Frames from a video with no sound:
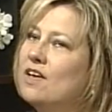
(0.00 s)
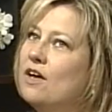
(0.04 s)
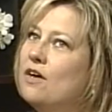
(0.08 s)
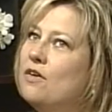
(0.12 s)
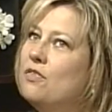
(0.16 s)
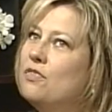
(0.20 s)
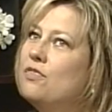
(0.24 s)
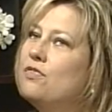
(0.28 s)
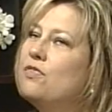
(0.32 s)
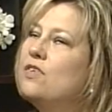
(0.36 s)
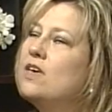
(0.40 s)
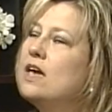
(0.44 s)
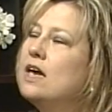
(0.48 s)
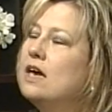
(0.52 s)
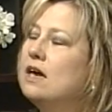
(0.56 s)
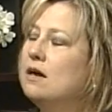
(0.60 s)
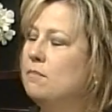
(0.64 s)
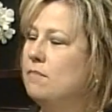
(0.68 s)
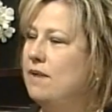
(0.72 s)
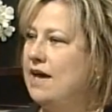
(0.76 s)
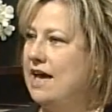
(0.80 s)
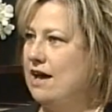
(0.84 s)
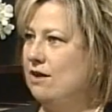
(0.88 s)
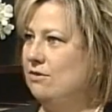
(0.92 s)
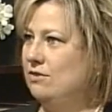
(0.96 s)
think
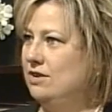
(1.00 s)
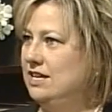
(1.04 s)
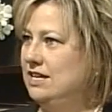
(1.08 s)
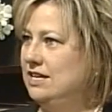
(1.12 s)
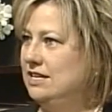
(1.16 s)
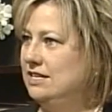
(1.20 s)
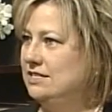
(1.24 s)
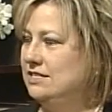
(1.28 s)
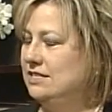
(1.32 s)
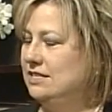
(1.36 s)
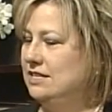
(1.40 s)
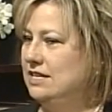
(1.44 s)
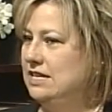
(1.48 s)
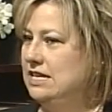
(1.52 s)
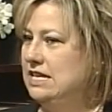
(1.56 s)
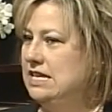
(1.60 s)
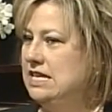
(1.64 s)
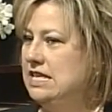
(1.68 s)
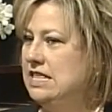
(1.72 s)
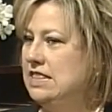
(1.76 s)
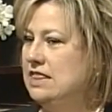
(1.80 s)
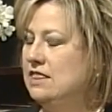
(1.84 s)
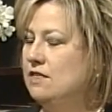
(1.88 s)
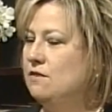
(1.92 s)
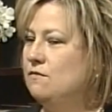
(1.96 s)
about it
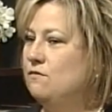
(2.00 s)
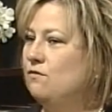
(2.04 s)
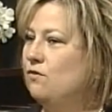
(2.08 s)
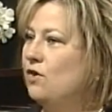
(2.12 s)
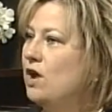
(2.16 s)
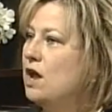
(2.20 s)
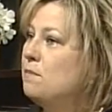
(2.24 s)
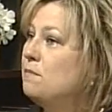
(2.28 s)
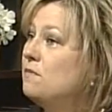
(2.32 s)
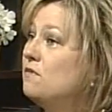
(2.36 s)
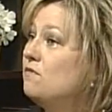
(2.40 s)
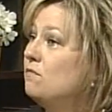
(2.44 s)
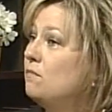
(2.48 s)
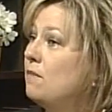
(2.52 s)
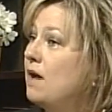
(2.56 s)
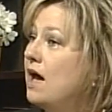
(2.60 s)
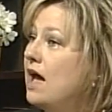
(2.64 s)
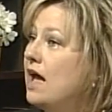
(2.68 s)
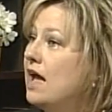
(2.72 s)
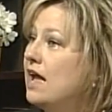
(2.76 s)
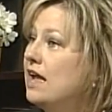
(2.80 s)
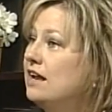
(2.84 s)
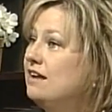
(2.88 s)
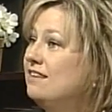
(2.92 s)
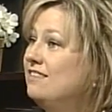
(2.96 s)
in the frame of
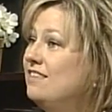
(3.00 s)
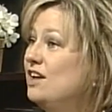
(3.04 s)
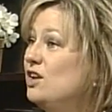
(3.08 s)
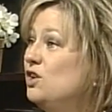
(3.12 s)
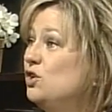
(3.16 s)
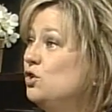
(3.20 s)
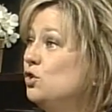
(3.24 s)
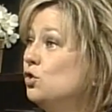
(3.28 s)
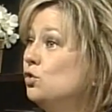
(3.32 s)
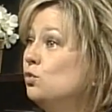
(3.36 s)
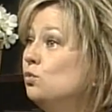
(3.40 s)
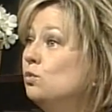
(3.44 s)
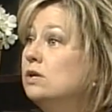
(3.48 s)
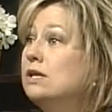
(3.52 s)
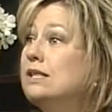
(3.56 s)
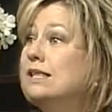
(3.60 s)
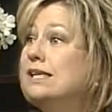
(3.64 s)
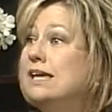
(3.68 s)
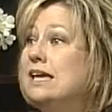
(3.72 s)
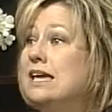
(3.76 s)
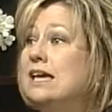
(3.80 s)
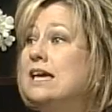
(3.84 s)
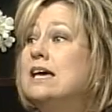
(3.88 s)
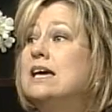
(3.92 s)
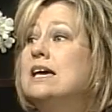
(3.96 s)
mind that you're
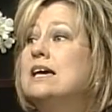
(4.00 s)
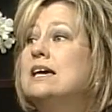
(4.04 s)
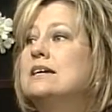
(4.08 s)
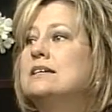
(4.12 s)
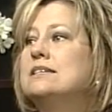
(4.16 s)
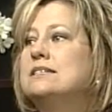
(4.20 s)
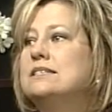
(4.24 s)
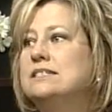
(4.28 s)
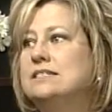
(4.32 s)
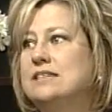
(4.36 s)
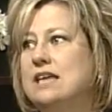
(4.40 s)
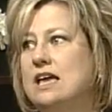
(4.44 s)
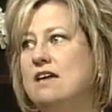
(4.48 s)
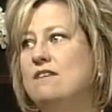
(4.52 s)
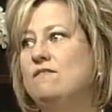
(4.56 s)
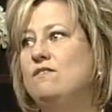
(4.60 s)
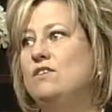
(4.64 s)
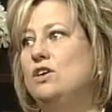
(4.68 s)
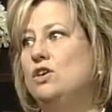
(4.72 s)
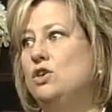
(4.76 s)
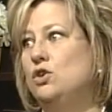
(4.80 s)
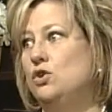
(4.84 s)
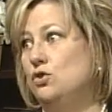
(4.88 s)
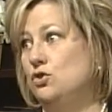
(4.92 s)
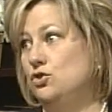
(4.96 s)
really
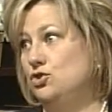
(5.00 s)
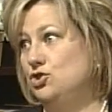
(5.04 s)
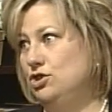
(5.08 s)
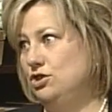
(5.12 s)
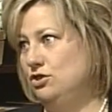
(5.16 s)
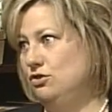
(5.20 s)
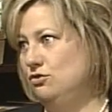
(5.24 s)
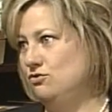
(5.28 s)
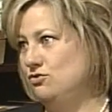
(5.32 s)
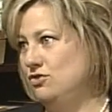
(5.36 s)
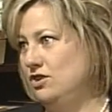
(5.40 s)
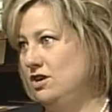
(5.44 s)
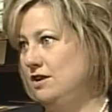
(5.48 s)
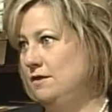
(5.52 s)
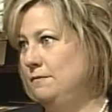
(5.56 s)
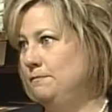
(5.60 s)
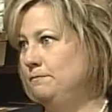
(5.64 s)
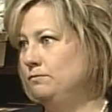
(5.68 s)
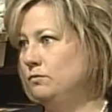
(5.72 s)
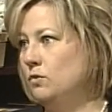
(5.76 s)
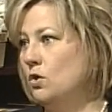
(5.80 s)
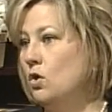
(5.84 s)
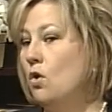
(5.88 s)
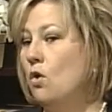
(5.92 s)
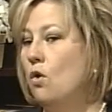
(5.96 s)
saving your
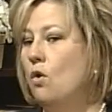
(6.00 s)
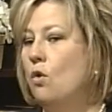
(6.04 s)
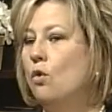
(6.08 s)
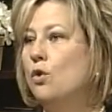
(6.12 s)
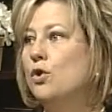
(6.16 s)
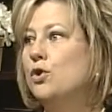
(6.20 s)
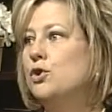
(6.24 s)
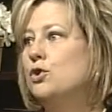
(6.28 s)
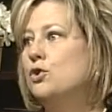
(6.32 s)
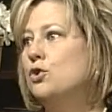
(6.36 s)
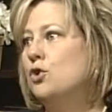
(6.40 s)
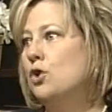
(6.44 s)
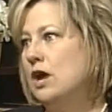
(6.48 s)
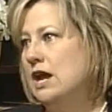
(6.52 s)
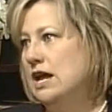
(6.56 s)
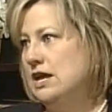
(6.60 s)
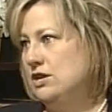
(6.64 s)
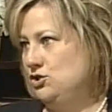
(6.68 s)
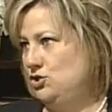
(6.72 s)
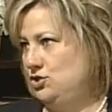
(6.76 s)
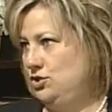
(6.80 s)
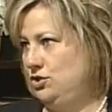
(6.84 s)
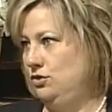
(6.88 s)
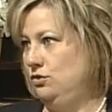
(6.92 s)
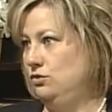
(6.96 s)
children or your
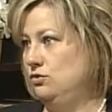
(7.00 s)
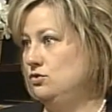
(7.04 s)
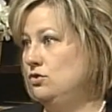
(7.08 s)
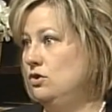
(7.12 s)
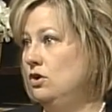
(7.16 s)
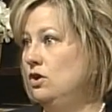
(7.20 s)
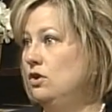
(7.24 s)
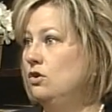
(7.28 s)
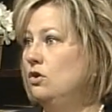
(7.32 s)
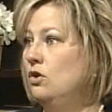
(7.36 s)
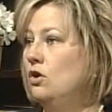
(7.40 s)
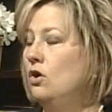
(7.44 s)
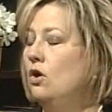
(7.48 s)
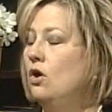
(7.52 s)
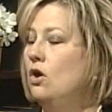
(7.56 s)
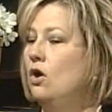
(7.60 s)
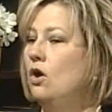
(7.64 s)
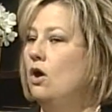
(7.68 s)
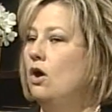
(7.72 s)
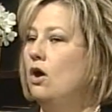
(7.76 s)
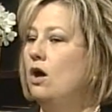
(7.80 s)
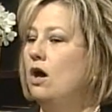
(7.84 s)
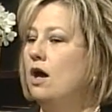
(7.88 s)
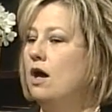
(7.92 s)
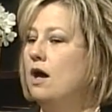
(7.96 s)
grandchildren
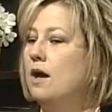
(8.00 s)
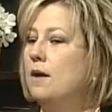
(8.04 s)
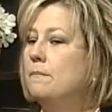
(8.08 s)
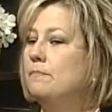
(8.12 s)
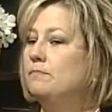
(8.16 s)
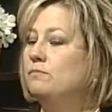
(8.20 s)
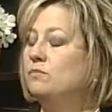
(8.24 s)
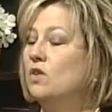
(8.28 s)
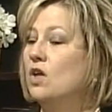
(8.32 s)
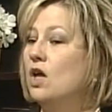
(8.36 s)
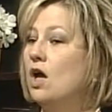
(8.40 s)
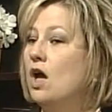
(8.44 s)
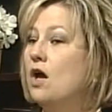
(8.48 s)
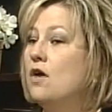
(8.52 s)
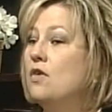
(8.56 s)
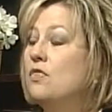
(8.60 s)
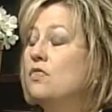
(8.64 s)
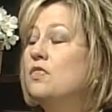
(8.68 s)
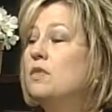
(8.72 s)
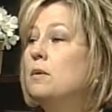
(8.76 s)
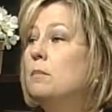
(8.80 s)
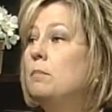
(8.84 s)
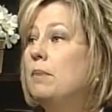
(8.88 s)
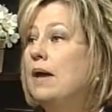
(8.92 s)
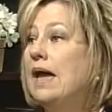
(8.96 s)

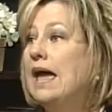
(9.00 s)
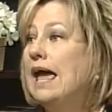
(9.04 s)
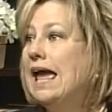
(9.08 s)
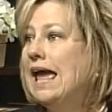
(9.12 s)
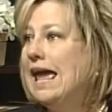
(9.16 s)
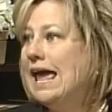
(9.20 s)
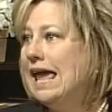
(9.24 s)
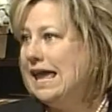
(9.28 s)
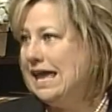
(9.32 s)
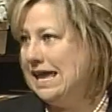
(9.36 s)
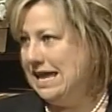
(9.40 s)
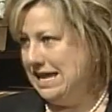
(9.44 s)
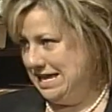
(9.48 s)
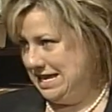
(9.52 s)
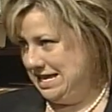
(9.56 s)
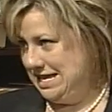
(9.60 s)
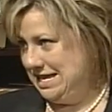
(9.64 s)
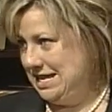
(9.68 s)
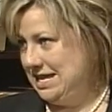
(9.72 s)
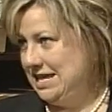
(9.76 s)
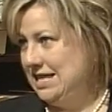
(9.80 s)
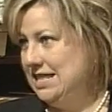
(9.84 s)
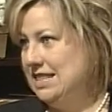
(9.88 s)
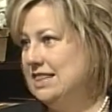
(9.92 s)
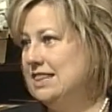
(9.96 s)
the
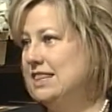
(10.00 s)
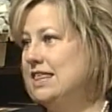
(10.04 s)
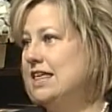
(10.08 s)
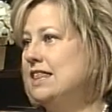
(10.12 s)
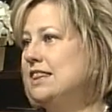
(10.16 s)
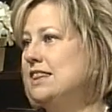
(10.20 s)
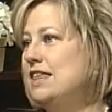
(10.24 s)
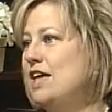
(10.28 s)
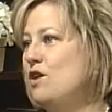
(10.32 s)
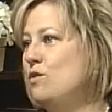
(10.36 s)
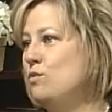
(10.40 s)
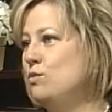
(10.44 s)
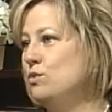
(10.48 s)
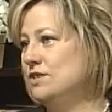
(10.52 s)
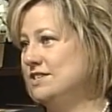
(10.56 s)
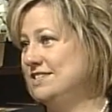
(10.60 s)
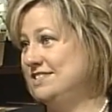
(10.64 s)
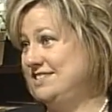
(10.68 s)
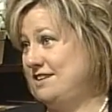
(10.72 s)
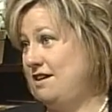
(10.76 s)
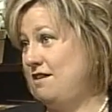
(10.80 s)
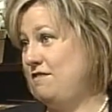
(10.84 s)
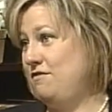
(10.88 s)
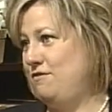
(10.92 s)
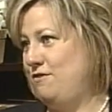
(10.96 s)
pain that they will
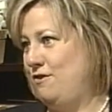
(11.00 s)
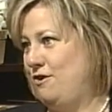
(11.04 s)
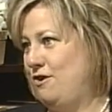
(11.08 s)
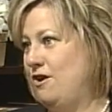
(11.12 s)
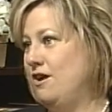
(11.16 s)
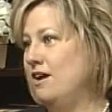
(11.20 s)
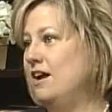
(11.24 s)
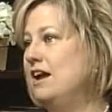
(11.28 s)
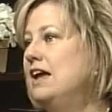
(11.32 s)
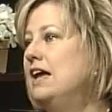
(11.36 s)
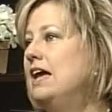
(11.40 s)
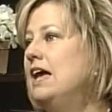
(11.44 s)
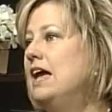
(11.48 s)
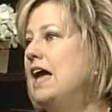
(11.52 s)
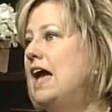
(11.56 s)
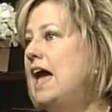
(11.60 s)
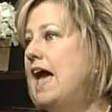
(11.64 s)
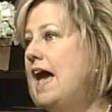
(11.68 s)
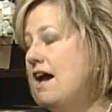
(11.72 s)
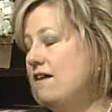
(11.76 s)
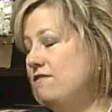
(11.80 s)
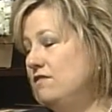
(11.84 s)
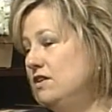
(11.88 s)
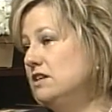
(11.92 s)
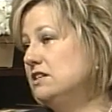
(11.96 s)
suffer
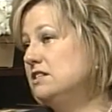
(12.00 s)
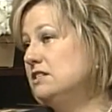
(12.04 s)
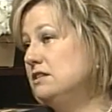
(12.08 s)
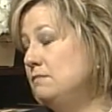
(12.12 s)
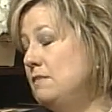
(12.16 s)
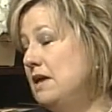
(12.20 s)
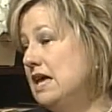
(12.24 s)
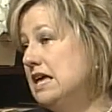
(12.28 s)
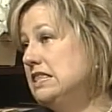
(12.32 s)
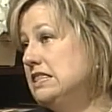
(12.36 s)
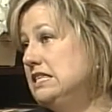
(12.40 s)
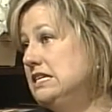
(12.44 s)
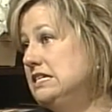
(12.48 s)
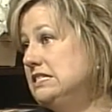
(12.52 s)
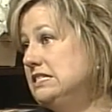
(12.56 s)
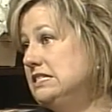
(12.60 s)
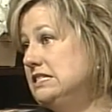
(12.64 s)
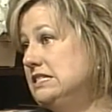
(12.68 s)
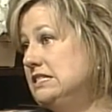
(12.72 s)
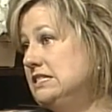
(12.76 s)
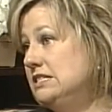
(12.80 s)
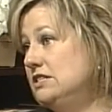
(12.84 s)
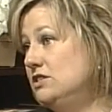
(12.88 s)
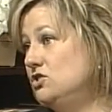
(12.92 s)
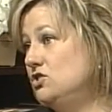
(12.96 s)
having to make these
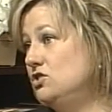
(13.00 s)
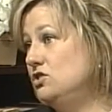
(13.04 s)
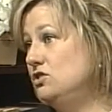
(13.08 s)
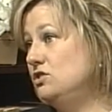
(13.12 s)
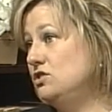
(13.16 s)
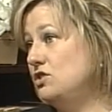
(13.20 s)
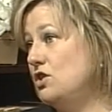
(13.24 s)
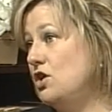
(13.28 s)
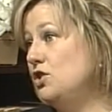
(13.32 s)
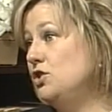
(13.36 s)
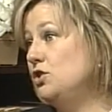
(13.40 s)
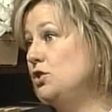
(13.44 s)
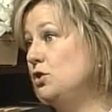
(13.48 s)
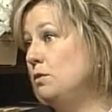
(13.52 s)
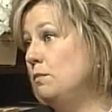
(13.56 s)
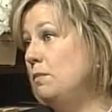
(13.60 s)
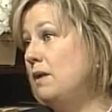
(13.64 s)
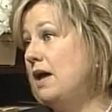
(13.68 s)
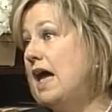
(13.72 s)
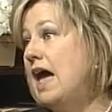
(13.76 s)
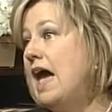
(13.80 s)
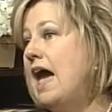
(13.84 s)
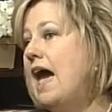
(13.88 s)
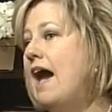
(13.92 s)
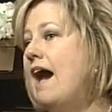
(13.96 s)
decisions on your
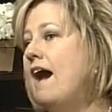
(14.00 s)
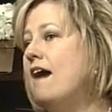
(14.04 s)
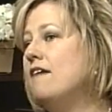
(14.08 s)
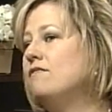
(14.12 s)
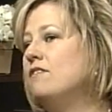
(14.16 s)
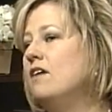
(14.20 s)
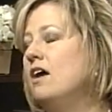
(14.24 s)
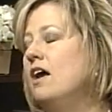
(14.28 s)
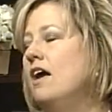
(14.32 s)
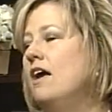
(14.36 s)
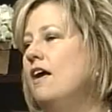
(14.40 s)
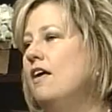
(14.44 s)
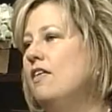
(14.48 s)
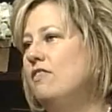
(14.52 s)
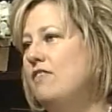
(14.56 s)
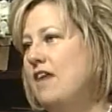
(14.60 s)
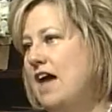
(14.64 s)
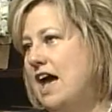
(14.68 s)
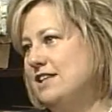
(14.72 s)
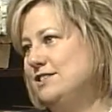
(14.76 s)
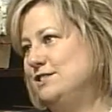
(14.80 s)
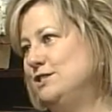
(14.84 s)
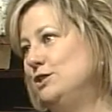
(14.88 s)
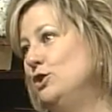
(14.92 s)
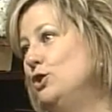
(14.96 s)
behalf,
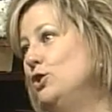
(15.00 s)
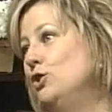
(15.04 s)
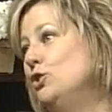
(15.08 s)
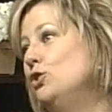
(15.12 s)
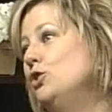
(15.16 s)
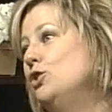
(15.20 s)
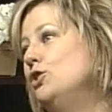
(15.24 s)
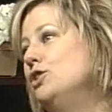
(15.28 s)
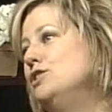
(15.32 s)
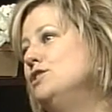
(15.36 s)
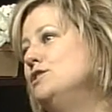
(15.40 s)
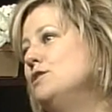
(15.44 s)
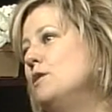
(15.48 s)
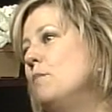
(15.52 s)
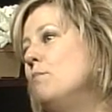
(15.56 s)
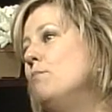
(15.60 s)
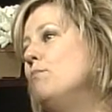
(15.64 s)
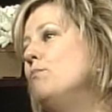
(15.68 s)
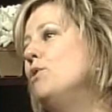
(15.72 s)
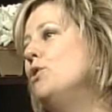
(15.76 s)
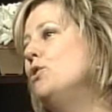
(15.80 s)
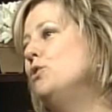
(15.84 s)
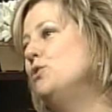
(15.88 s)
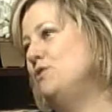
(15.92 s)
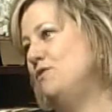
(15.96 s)
that's a good
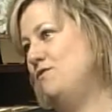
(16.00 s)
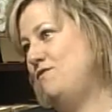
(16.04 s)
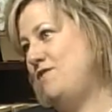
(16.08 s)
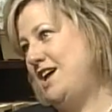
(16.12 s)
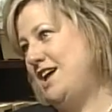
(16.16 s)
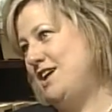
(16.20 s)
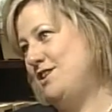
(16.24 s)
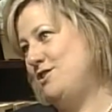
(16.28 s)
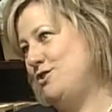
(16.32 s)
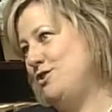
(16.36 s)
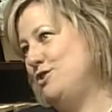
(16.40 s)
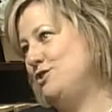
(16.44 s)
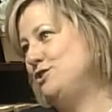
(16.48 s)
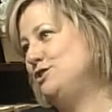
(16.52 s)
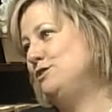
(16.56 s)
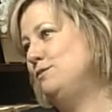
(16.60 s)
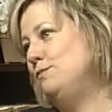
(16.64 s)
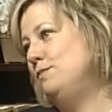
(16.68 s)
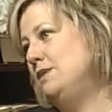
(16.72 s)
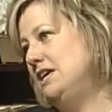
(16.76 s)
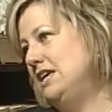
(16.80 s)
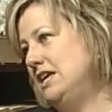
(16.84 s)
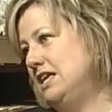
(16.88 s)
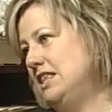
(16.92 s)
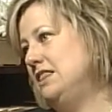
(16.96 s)
motivator to
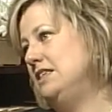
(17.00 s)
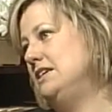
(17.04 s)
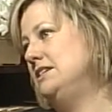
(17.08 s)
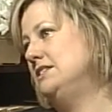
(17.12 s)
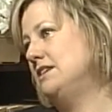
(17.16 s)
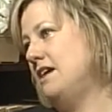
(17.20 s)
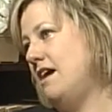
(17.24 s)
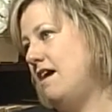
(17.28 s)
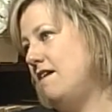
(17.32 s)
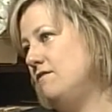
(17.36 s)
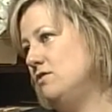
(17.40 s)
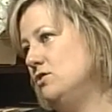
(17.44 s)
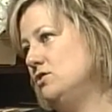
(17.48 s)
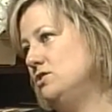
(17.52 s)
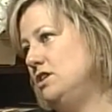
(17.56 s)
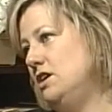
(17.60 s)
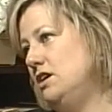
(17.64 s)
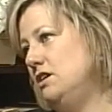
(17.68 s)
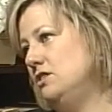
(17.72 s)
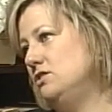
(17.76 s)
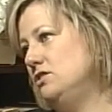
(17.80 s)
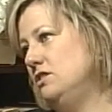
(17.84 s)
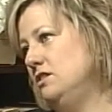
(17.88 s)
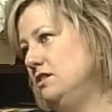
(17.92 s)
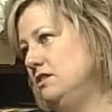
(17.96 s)
begin these conversations.